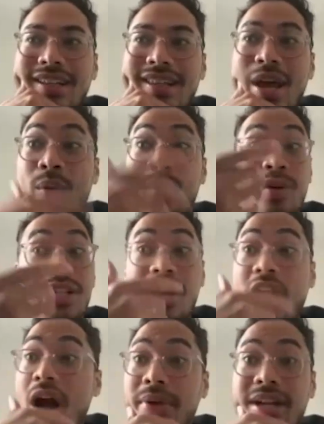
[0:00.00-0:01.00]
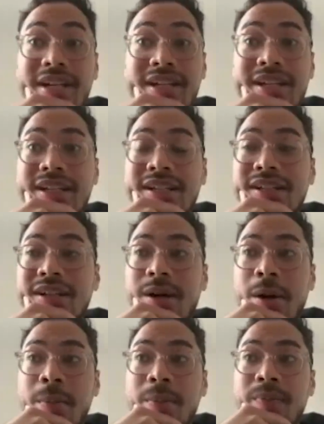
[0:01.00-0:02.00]
They were really accommodating.
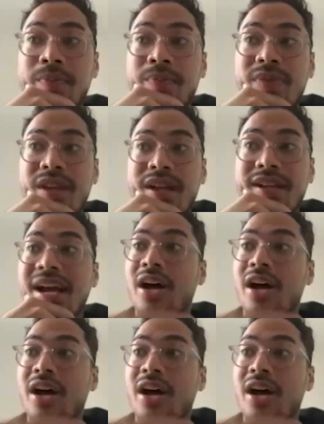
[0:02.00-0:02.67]
They